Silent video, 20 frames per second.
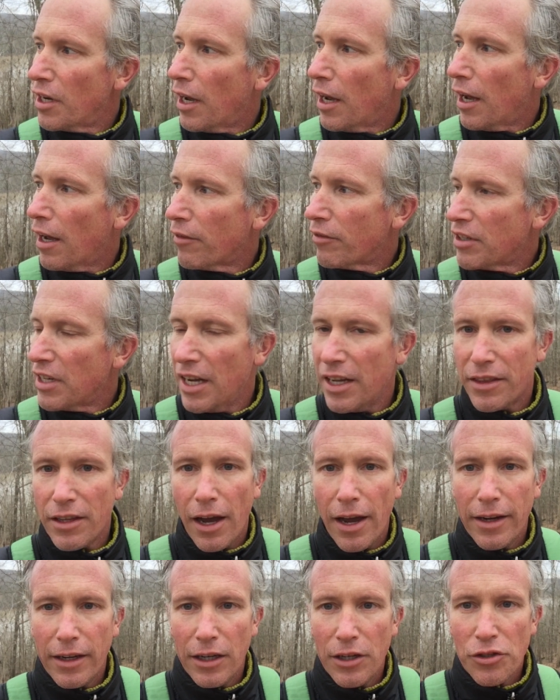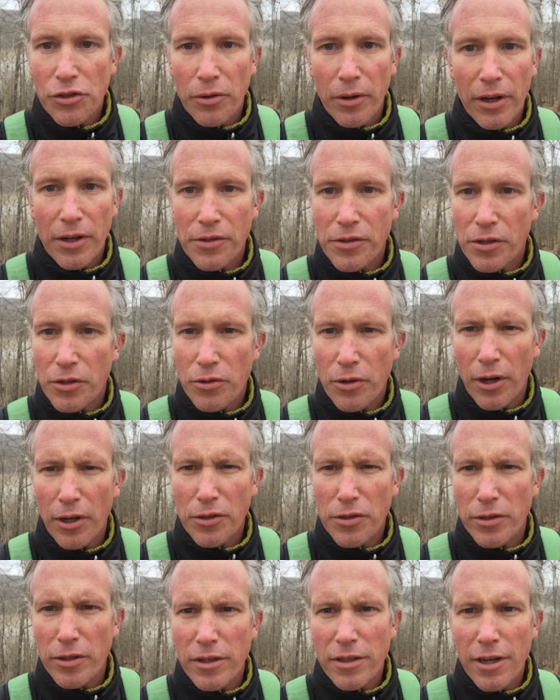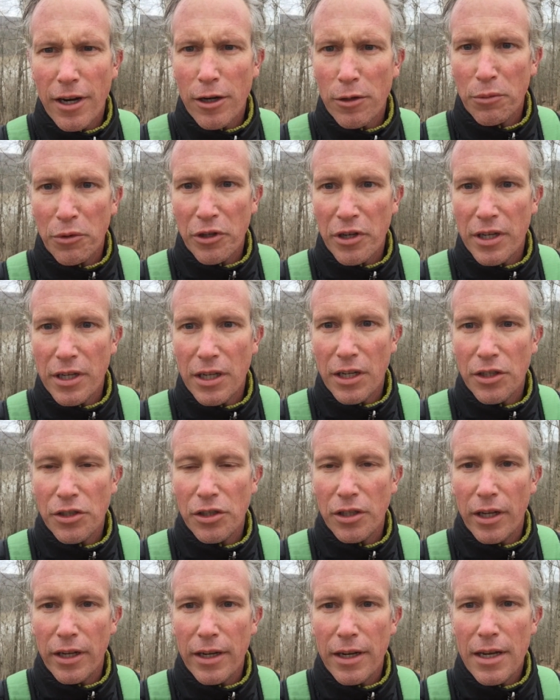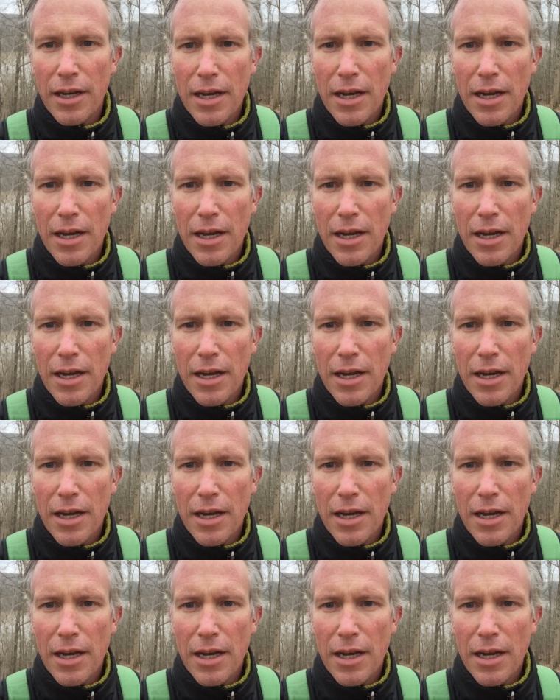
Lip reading: to hit the hiking trails. The trails are in terrible condition.